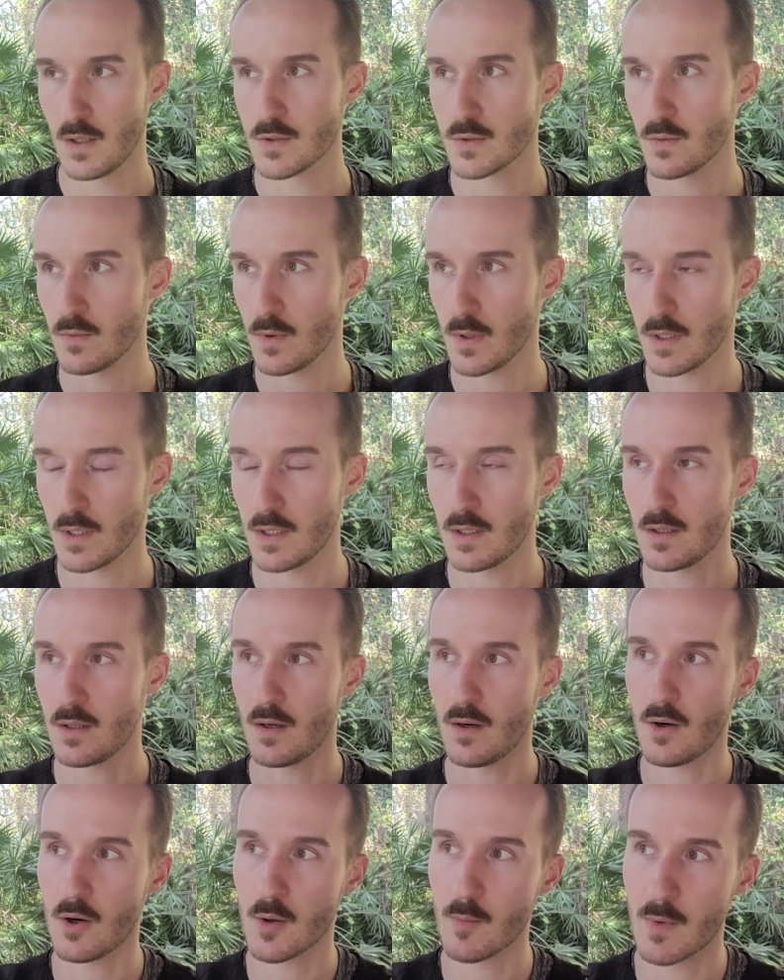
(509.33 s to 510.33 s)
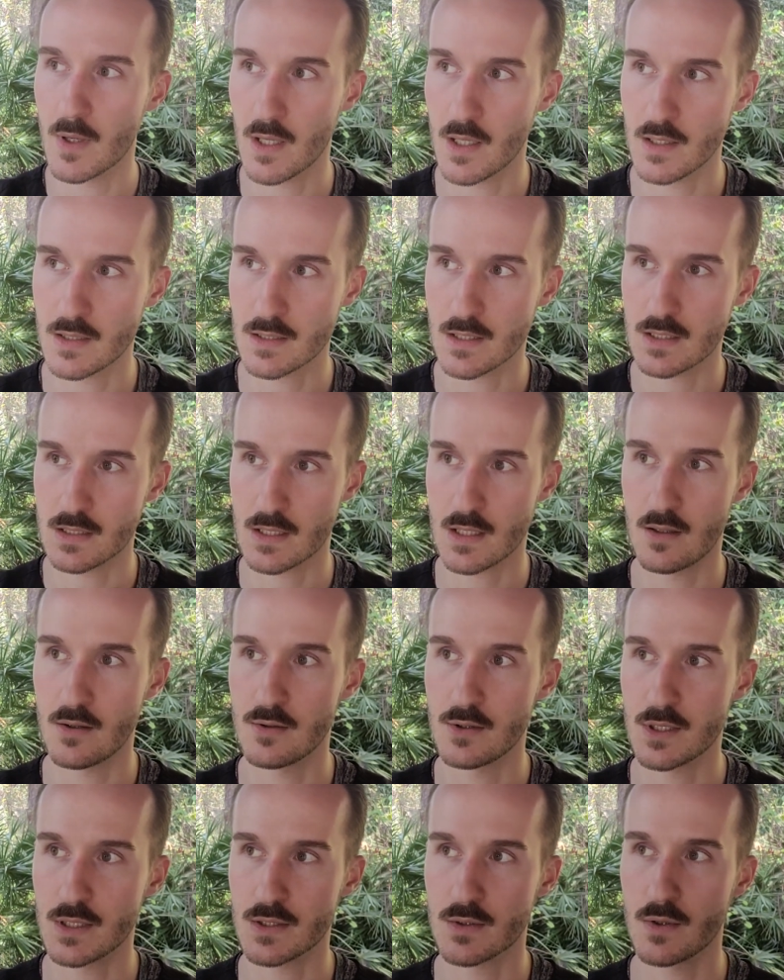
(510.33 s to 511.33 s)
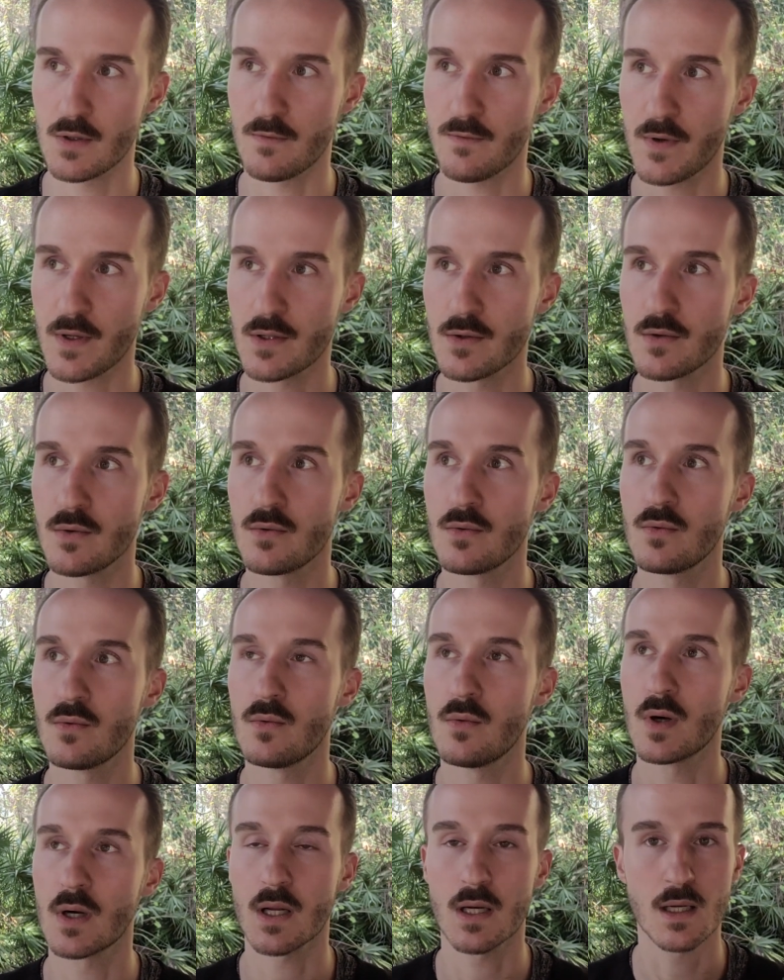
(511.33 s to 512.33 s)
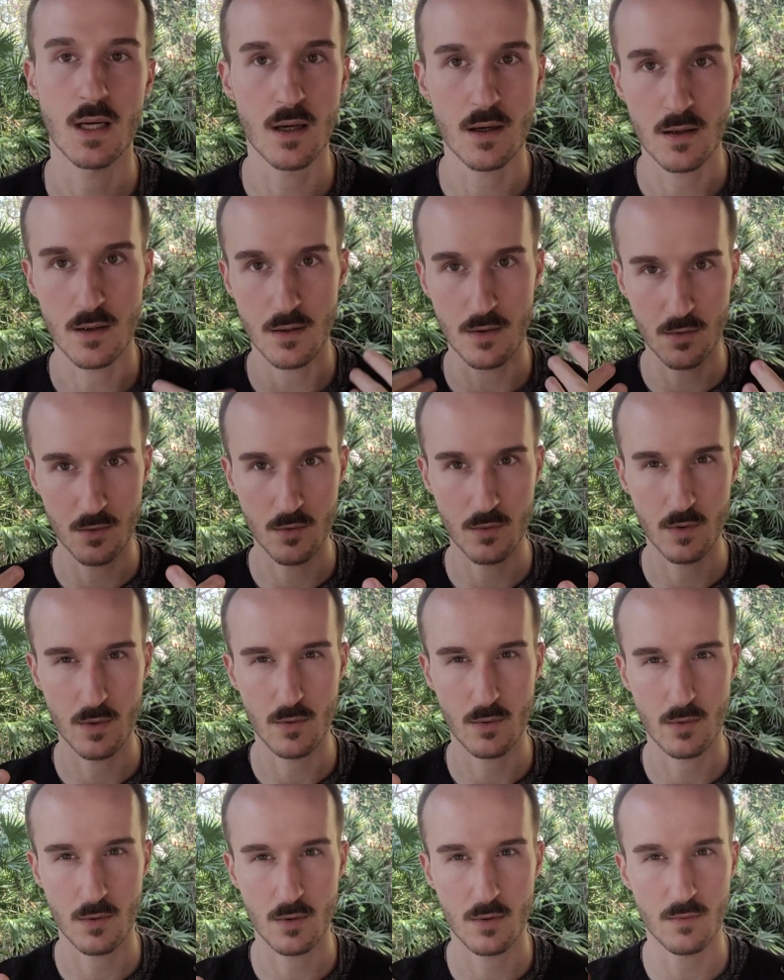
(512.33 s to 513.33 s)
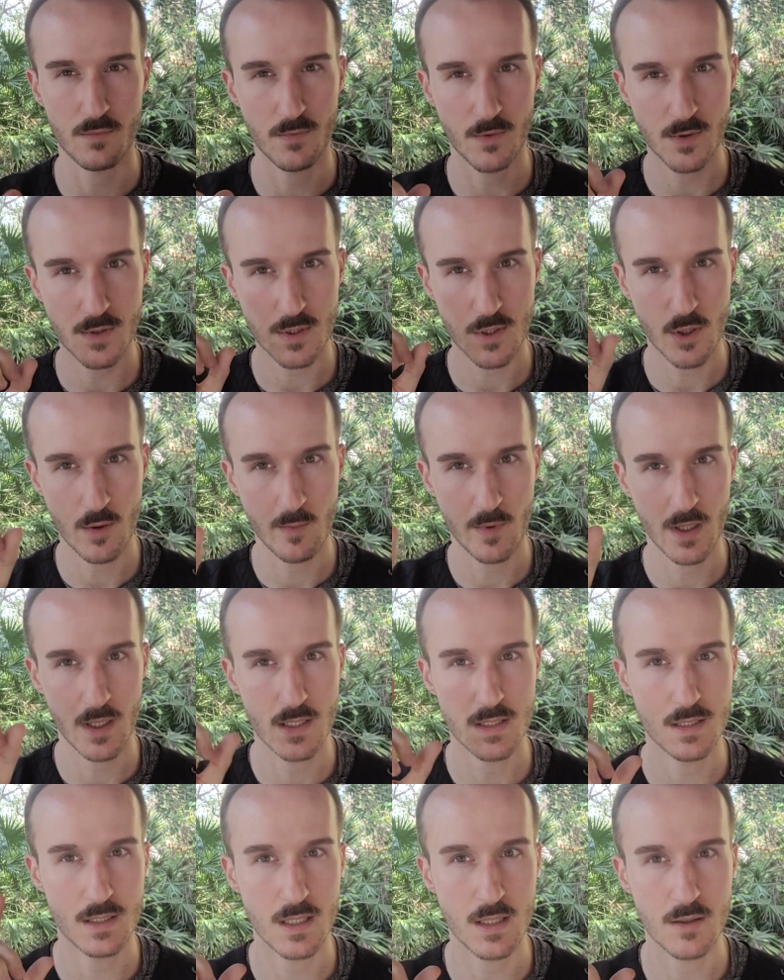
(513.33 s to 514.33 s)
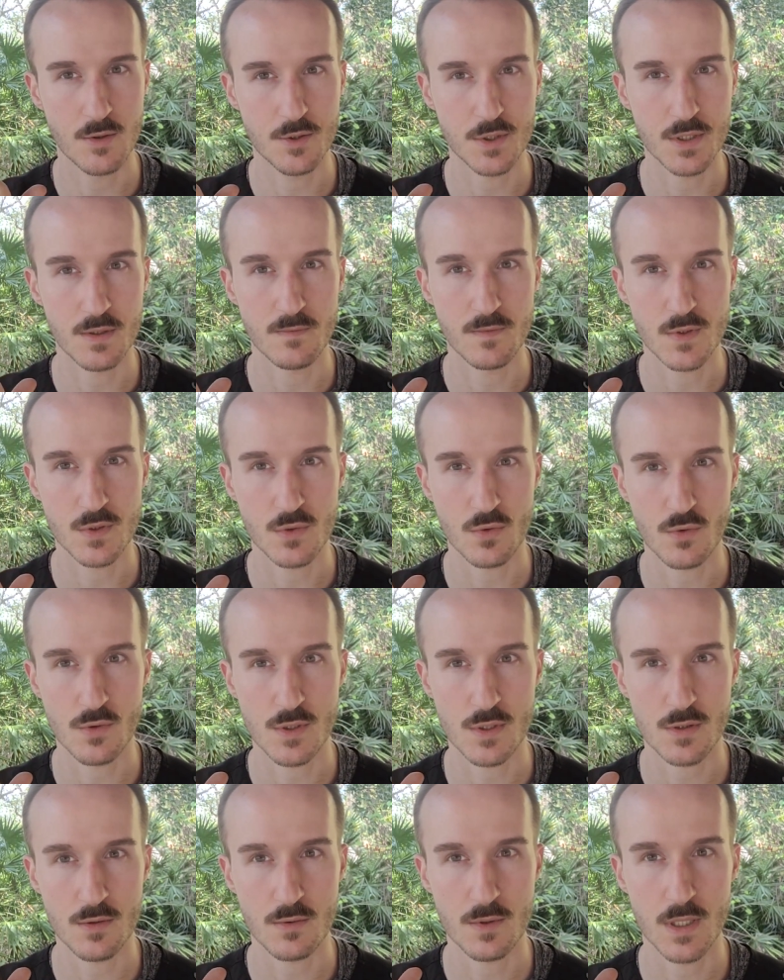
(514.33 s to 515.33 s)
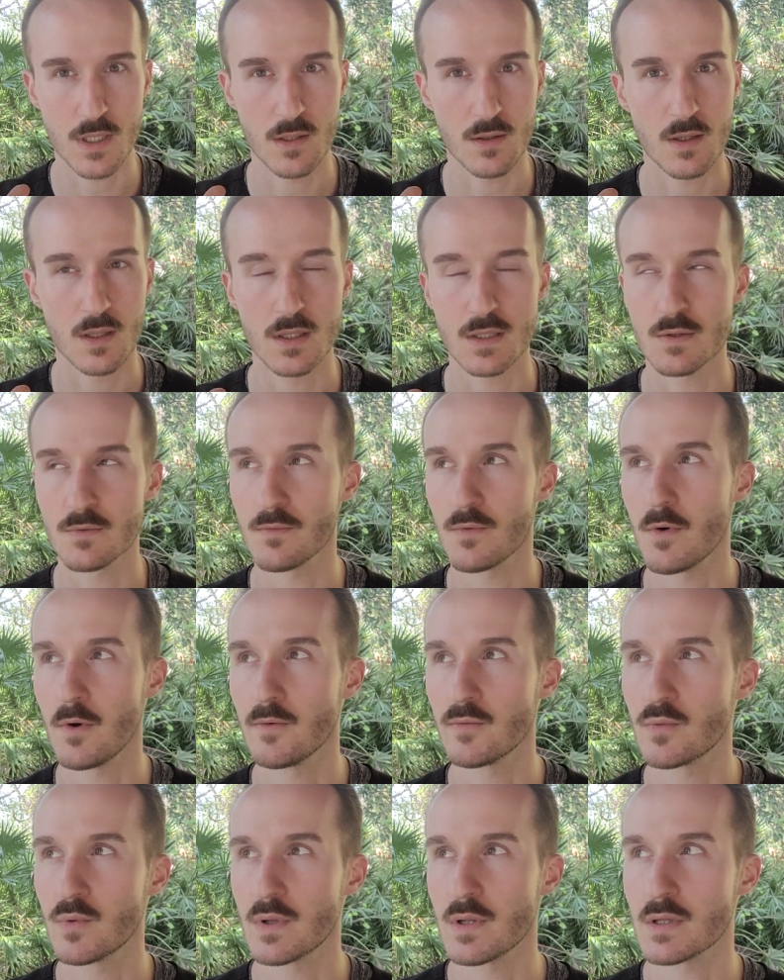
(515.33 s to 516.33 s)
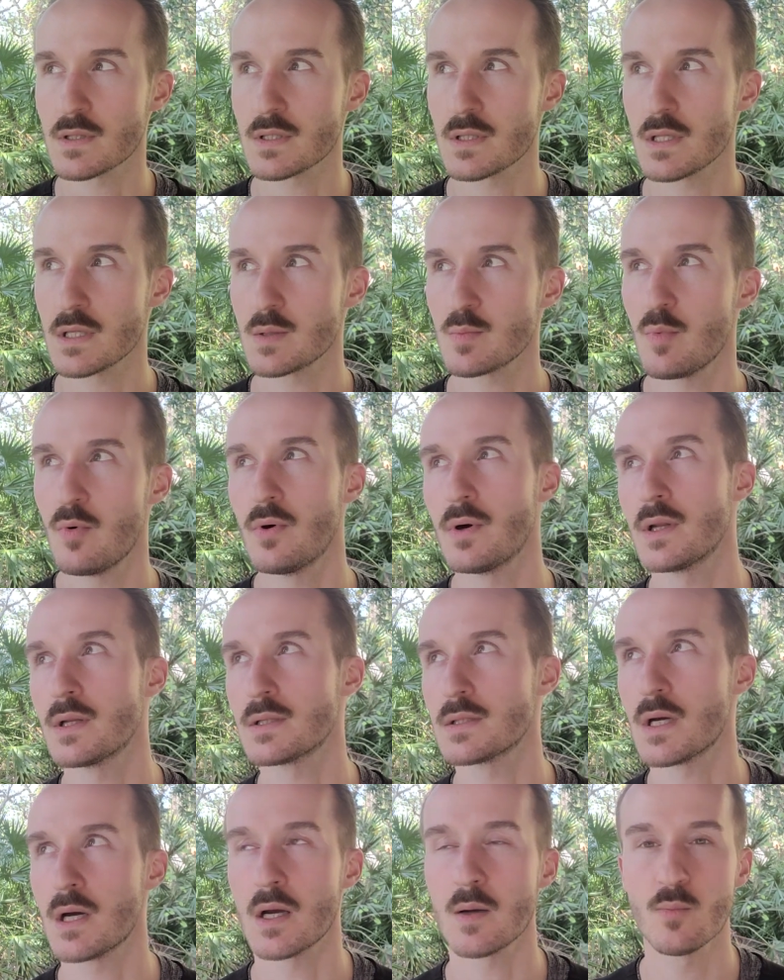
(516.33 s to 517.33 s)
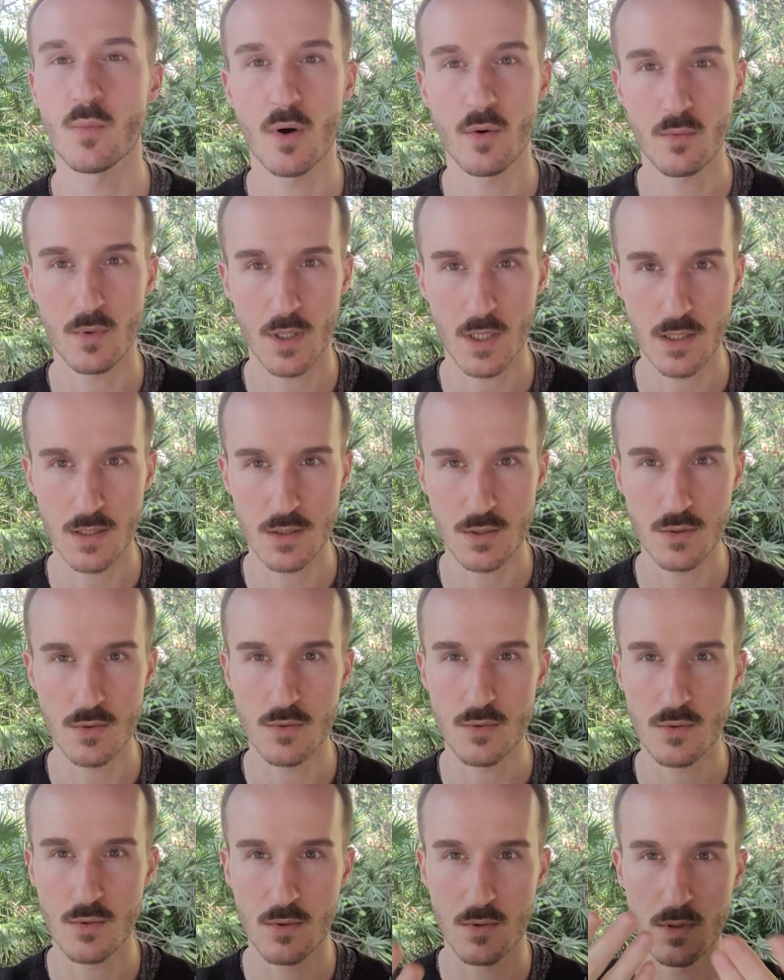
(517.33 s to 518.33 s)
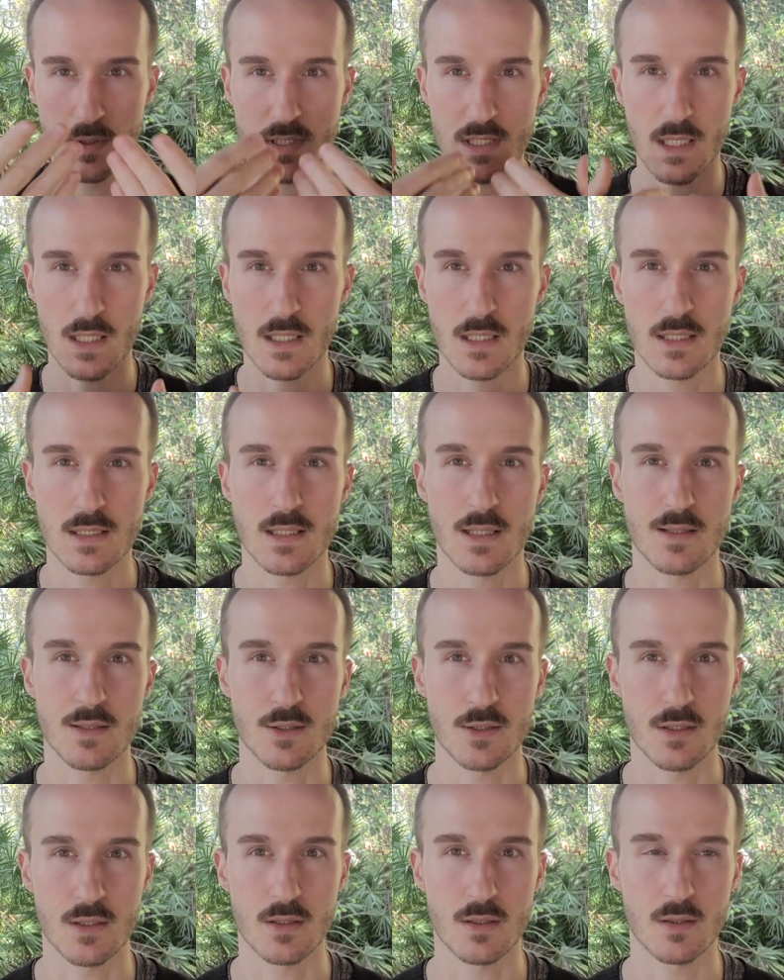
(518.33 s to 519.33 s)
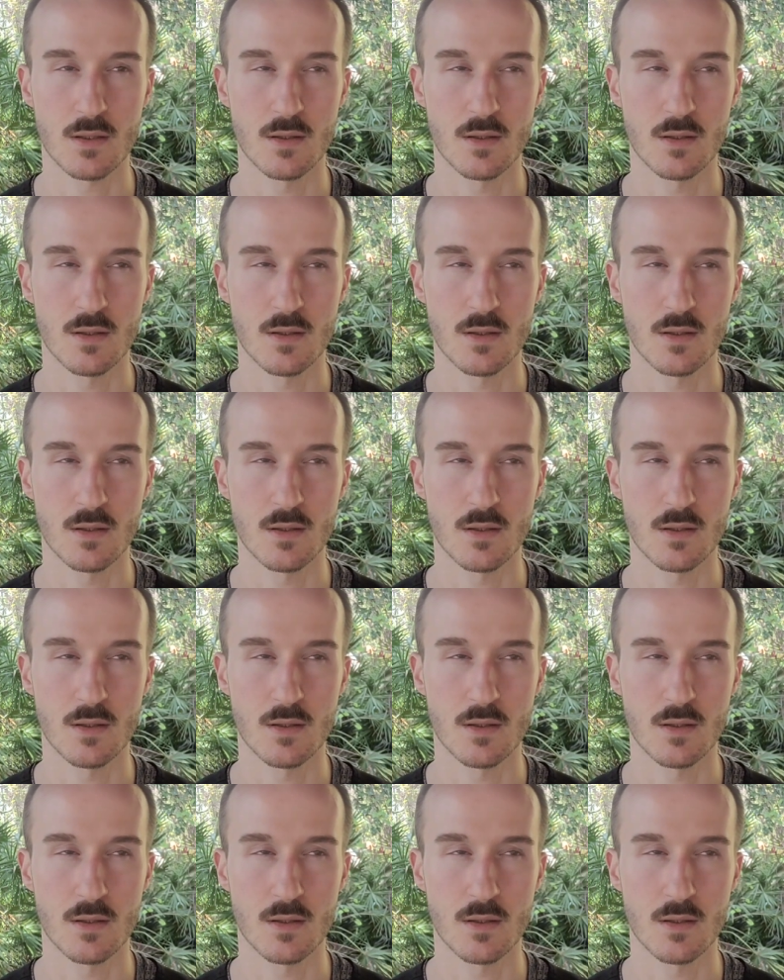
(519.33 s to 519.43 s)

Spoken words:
So we're going to need to harmonize this energy. So if I knew what I needed to do in order to first harmonize the energy of the sorcery that is involved with us at this point in time, what would I do? Second attention.